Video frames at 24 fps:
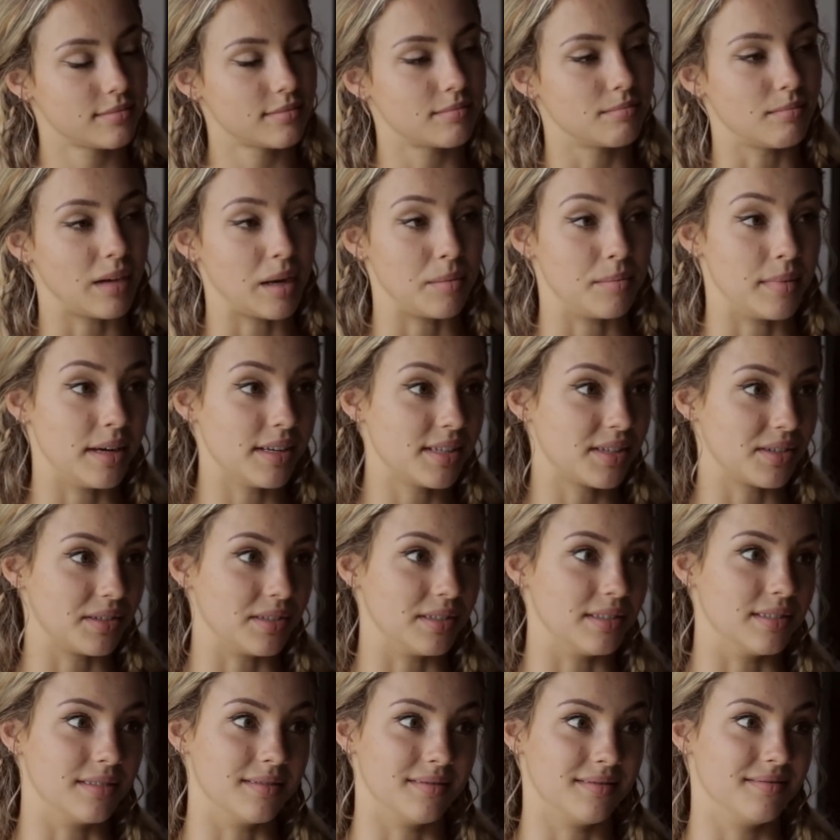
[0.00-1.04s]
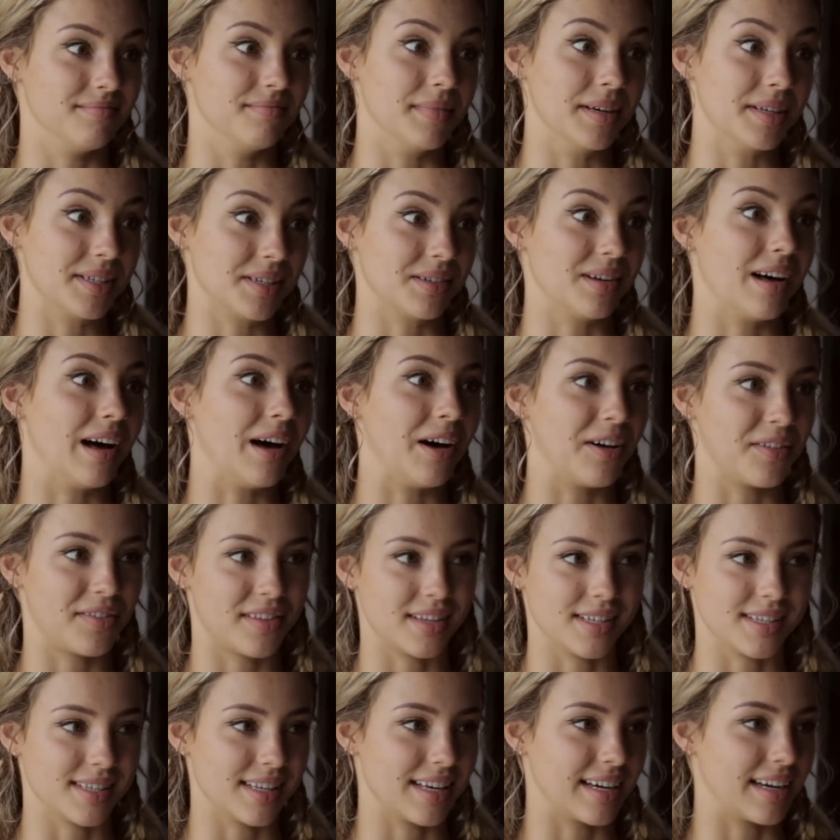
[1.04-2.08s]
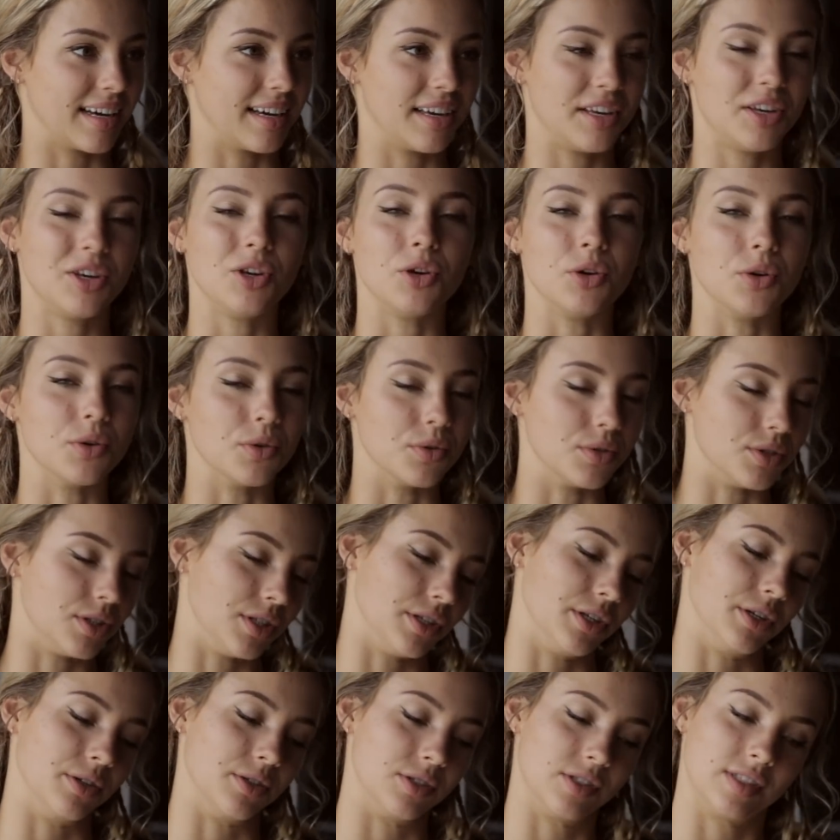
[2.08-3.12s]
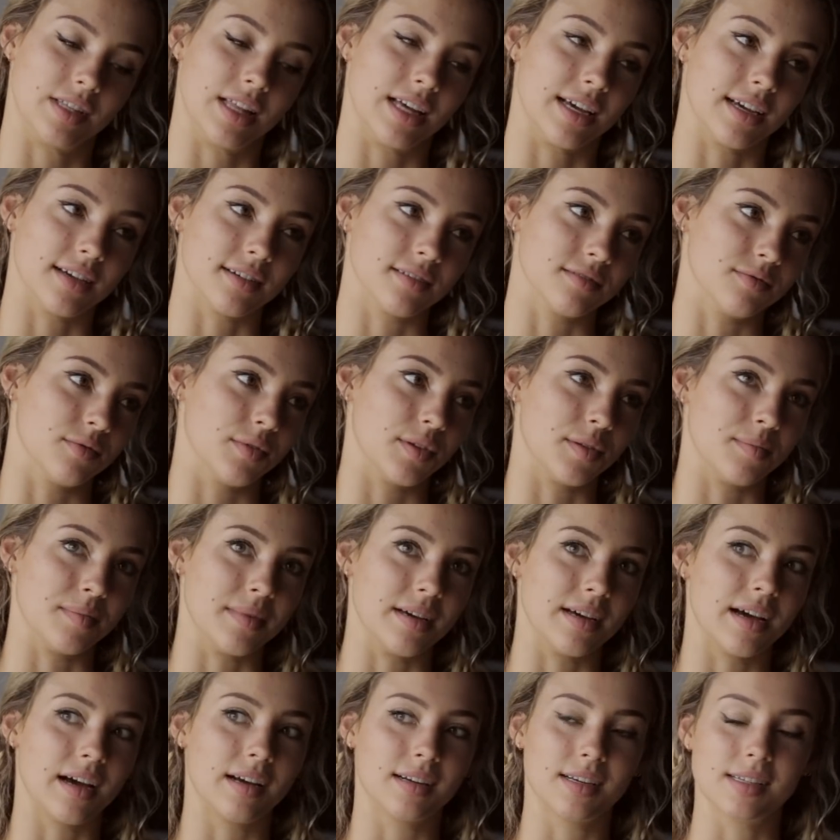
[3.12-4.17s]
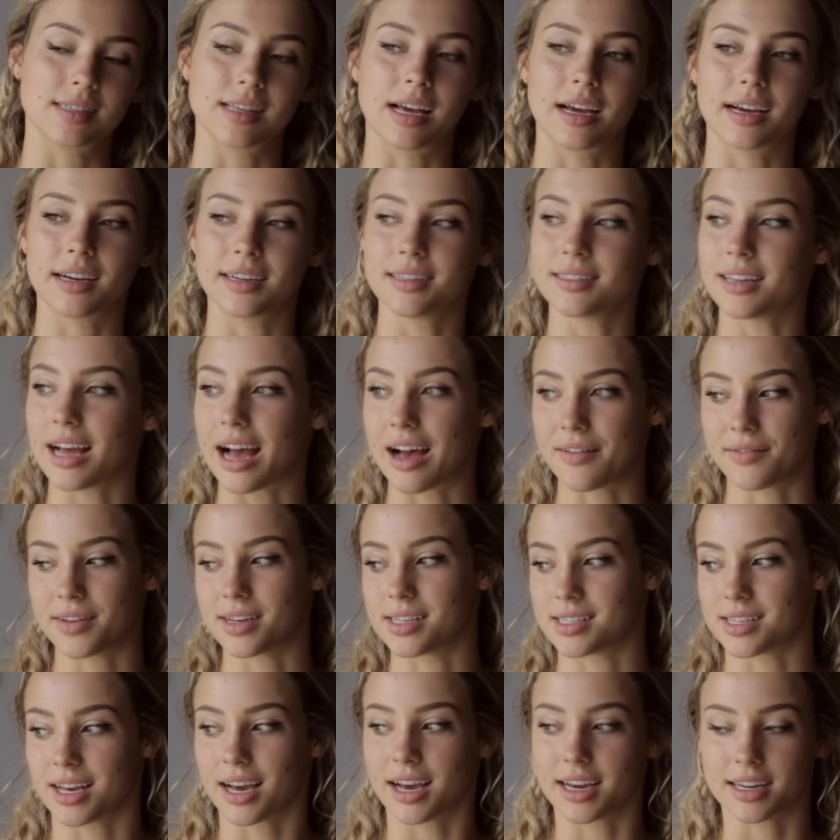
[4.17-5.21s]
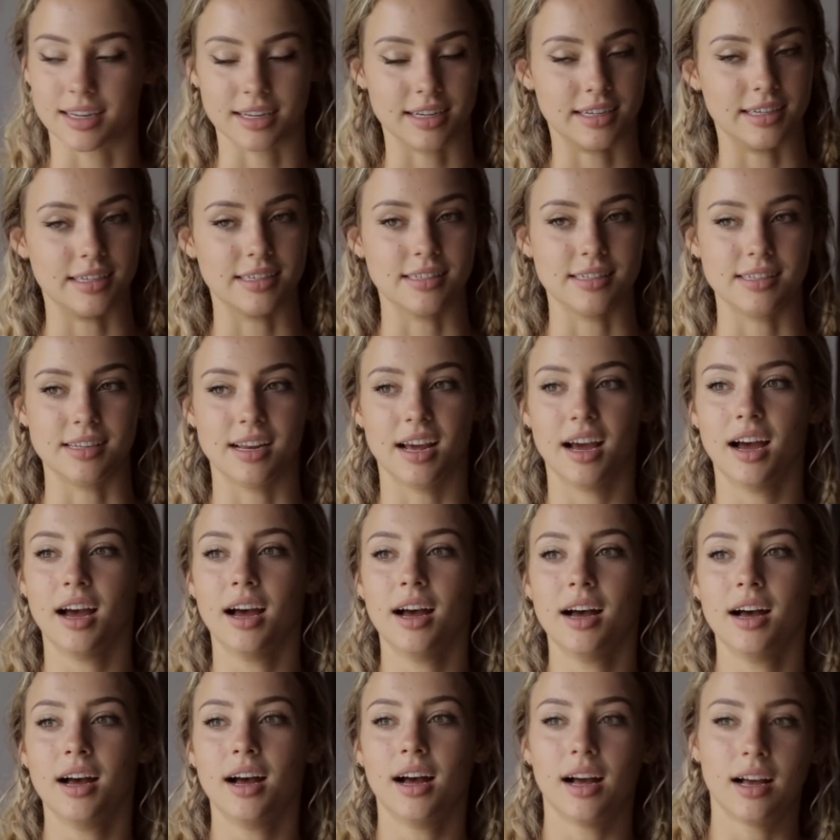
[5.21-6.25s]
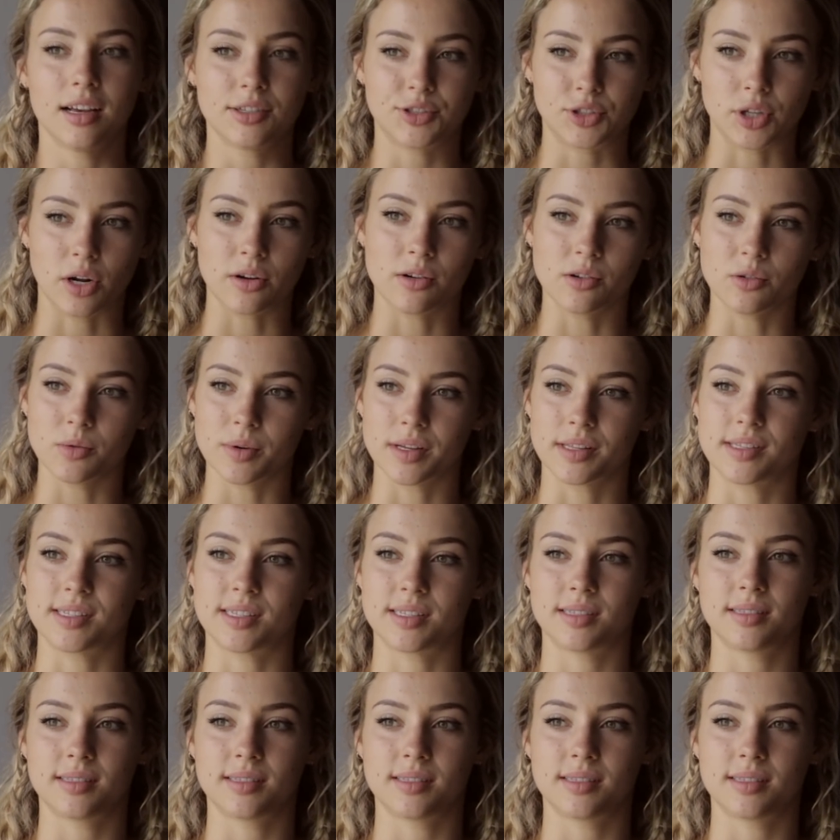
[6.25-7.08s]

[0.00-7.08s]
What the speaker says: my mental health is like a huge thing with me because I have anxiety and struggle with